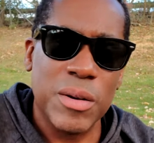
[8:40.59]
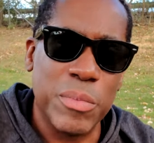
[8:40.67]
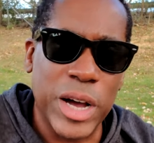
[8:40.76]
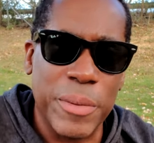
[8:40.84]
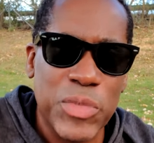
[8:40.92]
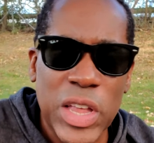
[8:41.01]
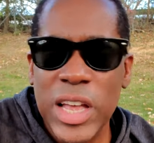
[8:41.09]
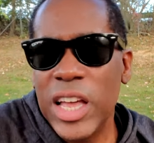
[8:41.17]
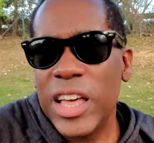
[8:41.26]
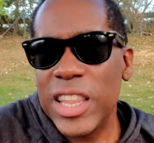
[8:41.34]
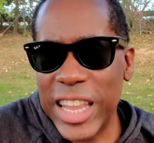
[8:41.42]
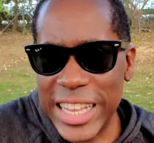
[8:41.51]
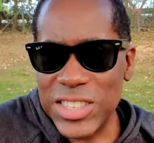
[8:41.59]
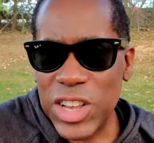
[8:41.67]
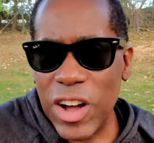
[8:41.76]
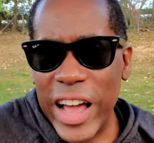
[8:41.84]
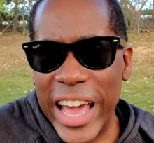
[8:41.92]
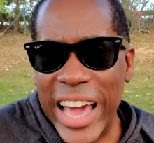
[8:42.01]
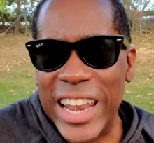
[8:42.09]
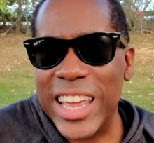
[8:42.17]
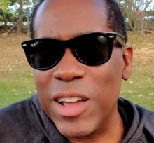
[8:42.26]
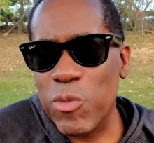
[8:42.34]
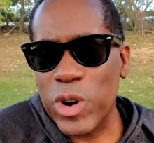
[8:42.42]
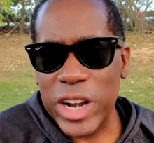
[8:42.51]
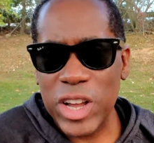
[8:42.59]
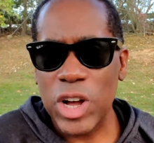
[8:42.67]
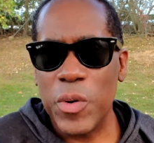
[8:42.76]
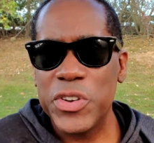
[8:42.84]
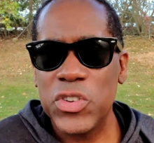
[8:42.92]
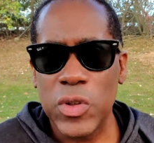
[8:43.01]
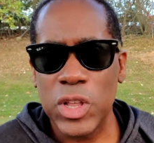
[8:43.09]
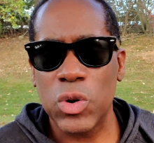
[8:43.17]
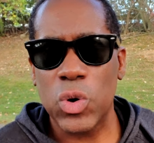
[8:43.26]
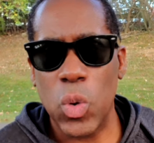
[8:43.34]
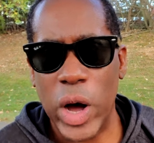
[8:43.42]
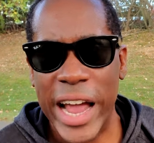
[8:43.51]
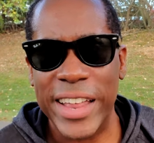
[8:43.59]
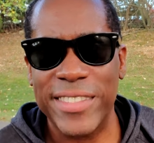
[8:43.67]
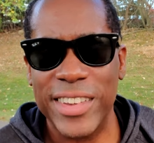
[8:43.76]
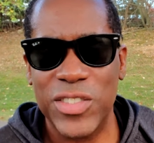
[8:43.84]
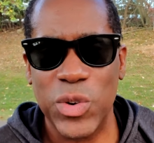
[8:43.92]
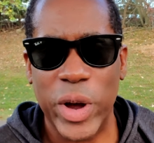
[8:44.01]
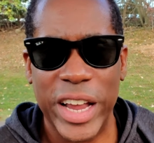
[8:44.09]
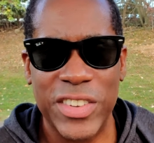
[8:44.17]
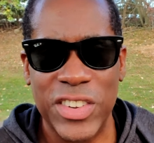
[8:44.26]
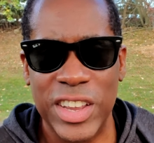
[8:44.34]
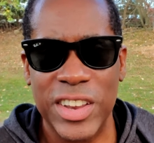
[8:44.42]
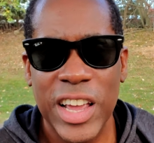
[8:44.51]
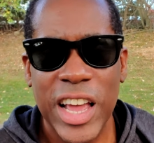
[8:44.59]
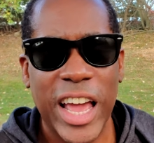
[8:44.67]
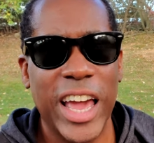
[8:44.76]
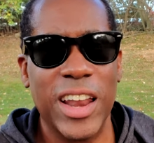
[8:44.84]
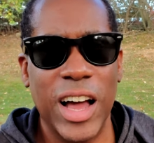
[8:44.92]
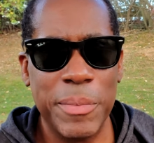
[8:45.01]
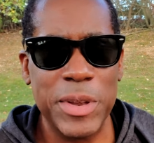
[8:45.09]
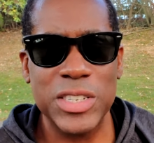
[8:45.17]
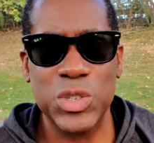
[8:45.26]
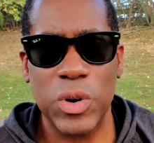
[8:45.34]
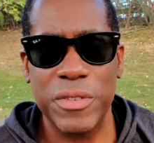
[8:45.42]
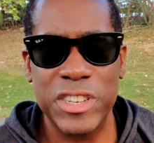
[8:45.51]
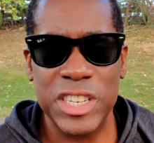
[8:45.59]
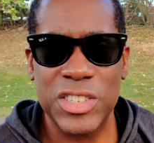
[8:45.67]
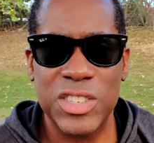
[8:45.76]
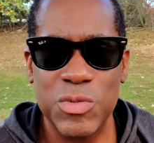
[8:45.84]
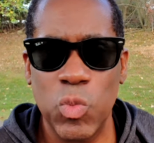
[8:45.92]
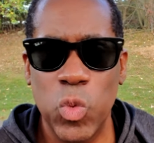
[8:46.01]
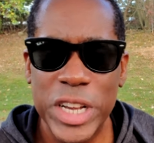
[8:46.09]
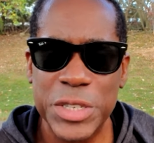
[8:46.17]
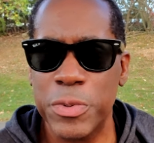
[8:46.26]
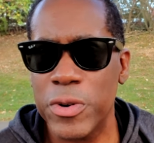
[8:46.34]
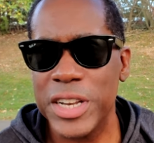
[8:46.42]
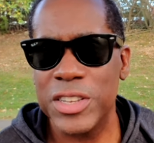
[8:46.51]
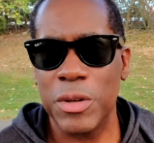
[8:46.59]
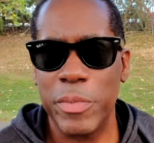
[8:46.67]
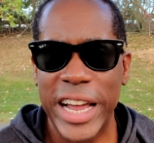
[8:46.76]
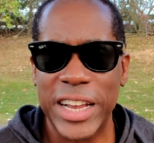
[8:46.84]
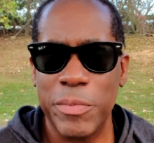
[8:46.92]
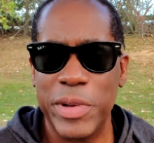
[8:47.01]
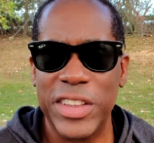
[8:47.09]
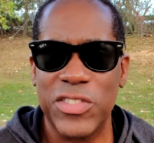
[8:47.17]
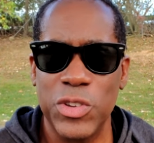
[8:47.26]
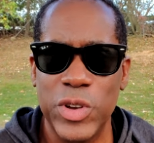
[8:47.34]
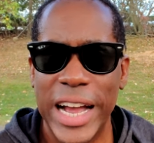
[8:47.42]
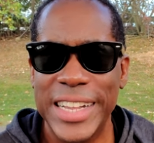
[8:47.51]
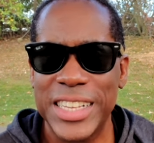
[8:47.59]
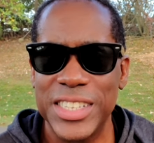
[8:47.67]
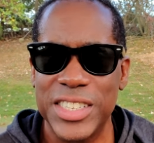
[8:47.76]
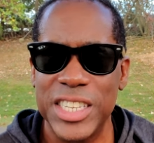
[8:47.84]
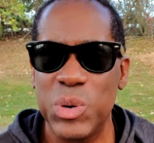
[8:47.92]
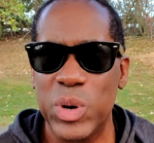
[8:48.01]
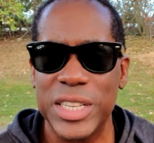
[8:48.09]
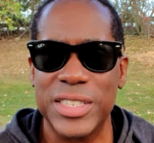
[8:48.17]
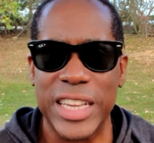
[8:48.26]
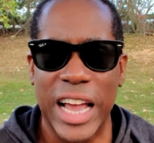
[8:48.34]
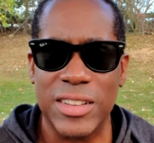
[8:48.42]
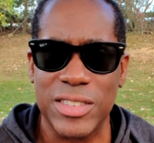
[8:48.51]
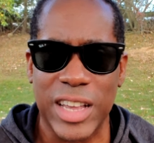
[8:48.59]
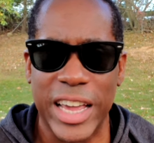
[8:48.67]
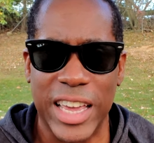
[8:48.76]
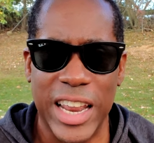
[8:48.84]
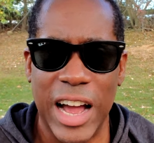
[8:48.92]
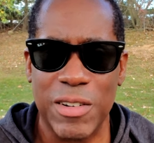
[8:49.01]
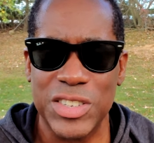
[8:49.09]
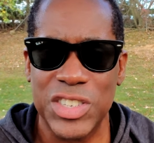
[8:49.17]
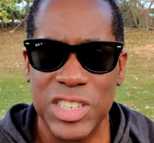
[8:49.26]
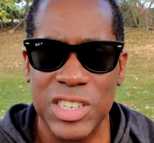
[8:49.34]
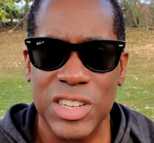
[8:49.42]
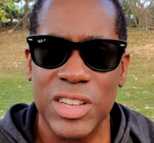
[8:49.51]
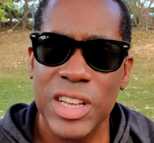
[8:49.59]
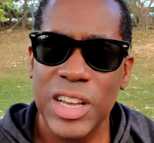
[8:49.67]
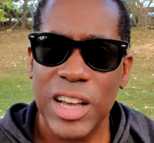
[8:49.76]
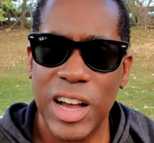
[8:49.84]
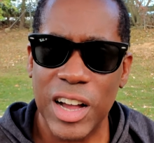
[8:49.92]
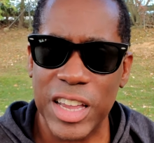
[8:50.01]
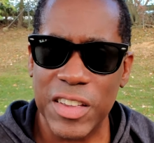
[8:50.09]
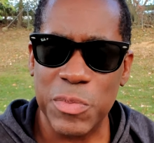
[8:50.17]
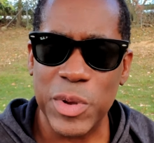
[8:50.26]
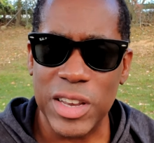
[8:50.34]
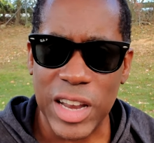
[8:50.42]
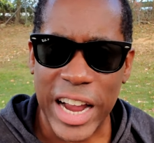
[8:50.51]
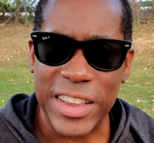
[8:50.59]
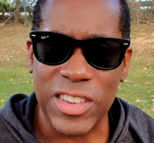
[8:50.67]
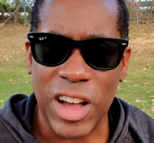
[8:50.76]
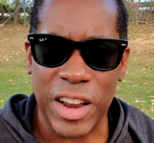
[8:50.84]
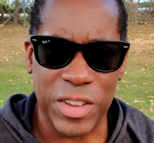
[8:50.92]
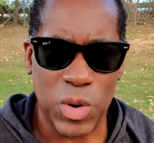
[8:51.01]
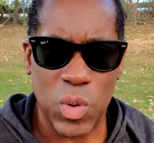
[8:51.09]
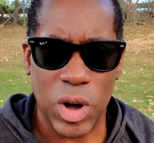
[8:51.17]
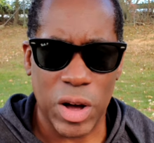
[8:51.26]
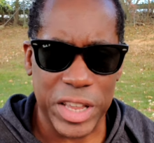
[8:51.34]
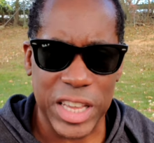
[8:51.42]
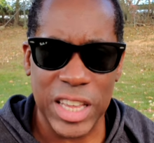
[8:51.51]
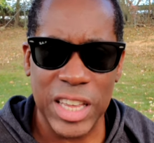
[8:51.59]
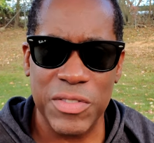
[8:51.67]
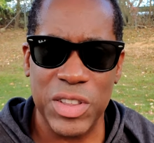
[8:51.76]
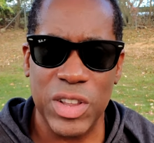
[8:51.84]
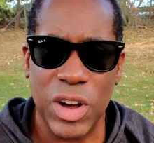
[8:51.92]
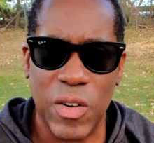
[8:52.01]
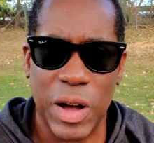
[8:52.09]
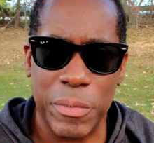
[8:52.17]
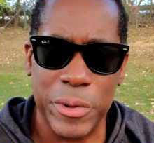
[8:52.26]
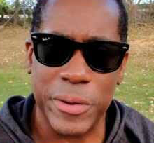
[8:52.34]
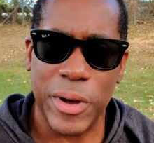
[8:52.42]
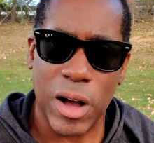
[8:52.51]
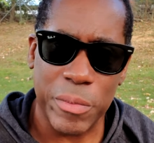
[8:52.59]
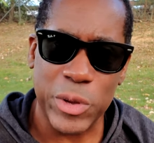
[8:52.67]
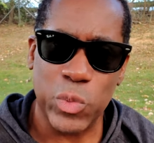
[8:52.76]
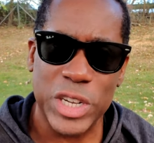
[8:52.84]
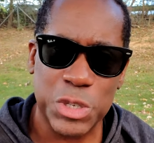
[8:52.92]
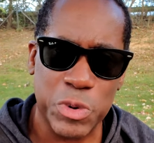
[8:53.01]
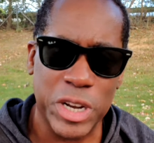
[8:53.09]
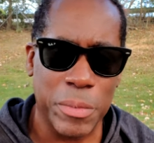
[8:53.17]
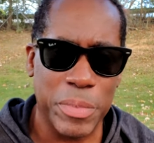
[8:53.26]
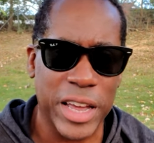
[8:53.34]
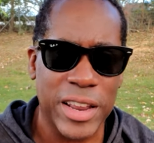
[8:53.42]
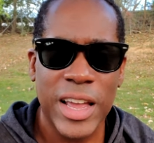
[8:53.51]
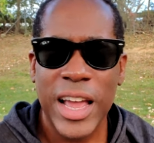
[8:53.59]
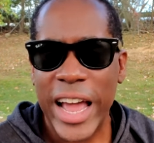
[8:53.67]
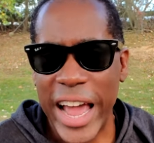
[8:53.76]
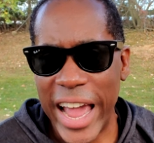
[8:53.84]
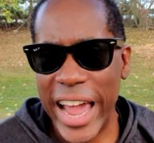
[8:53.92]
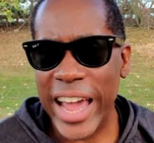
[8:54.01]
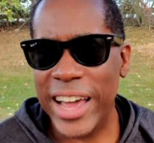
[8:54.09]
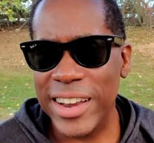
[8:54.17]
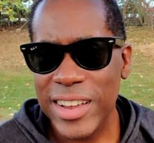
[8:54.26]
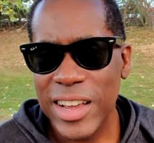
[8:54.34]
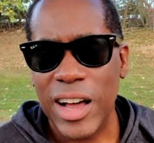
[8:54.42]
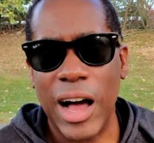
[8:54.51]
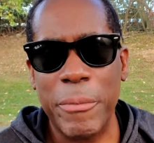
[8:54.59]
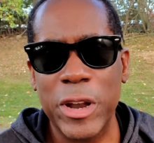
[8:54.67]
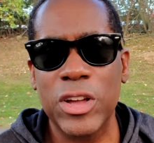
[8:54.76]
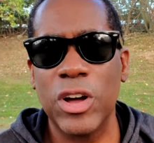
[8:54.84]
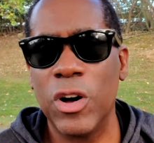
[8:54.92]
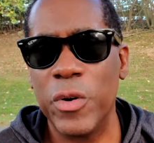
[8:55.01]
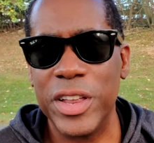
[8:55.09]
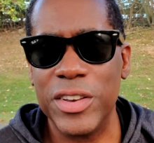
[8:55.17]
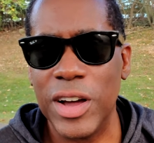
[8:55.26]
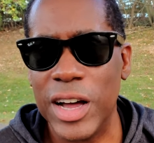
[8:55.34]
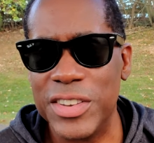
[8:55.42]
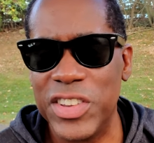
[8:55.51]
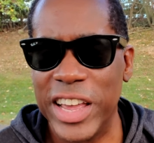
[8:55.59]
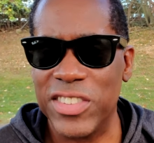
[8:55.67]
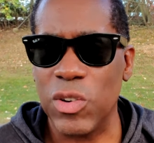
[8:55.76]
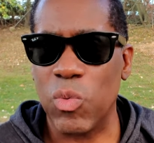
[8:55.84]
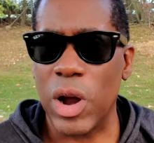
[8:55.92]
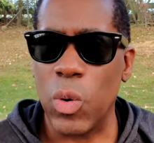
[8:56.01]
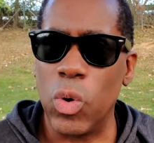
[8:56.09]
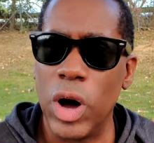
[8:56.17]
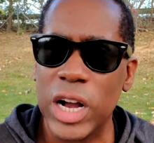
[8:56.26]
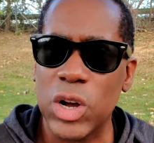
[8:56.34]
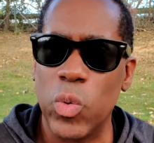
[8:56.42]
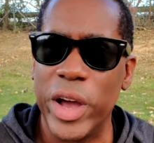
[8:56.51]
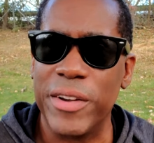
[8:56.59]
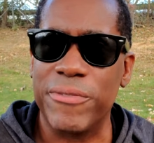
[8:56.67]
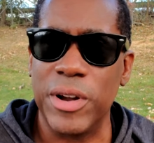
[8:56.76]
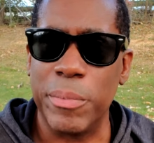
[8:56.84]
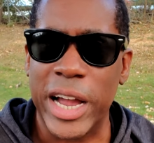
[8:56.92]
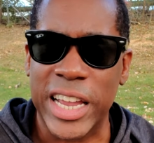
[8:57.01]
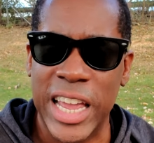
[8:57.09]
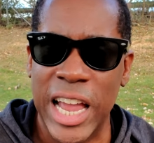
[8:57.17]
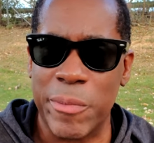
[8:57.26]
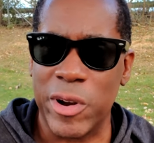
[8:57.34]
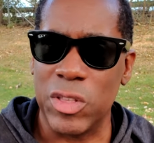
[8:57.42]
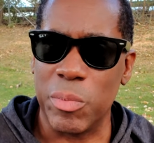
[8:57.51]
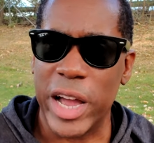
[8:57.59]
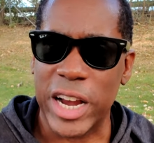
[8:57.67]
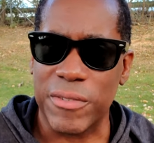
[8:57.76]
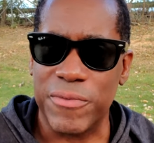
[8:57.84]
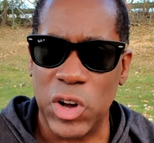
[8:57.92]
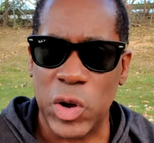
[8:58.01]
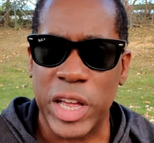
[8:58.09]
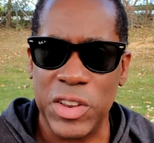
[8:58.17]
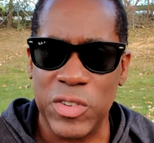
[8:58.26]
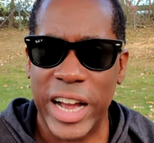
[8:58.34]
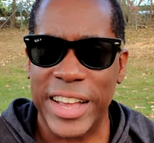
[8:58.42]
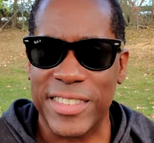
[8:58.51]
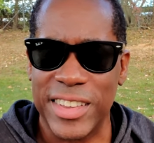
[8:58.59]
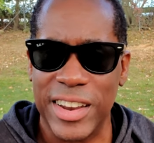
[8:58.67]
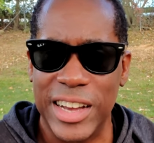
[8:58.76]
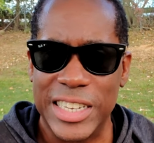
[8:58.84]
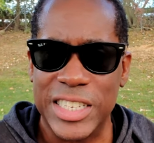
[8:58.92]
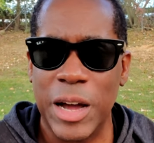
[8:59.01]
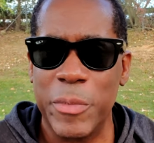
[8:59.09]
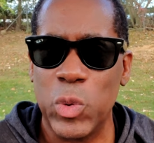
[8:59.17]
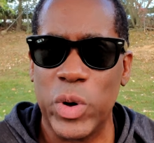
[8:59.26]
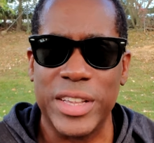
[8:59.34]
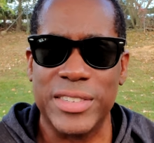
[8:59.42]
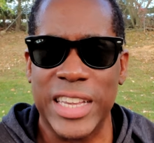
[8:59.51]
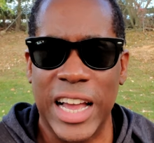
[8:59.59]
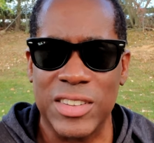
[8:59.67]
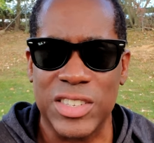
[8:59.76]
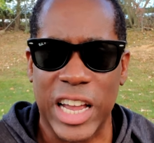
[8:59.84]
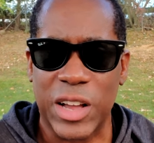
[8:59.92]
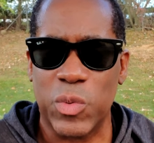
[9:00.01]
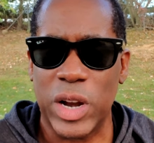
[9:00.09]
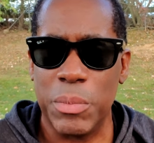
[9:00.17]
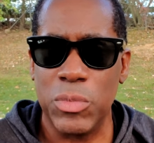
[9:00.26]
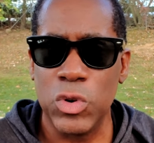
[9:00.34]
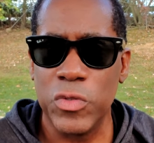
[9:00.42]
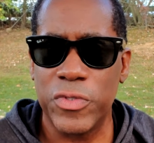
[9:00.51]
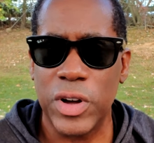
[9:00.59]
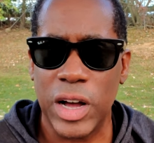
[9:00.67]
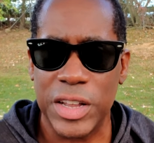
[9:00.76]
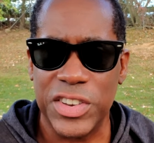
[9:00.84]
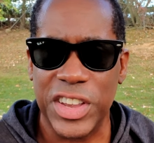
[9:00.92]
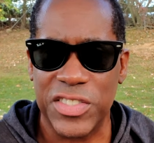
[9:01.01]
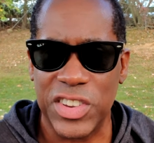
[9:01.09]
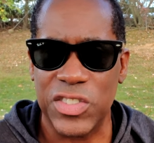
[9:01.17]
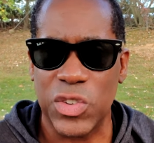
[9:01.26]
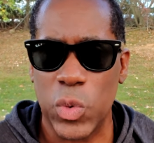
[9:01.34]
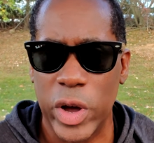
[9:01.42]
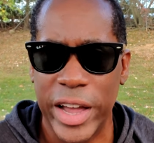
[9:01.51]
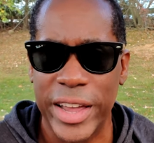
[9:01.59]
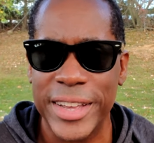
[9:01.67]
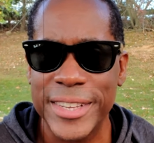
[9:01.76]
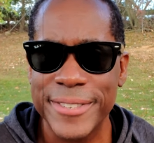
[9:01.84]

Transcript: But let's go ahead and we're gonna go into a little quiet situation and I'm gonna sort of just whisper into the mic a bit so you guys can see what it sounds like and how it still uh, gives me nice audio quality even though I'll be I'll be whispering a bit and I'm gonna go and uh, test it where I walk away from my camera and the microphone and you guys can uh, tell me what it sounds like when I move uh, distance away.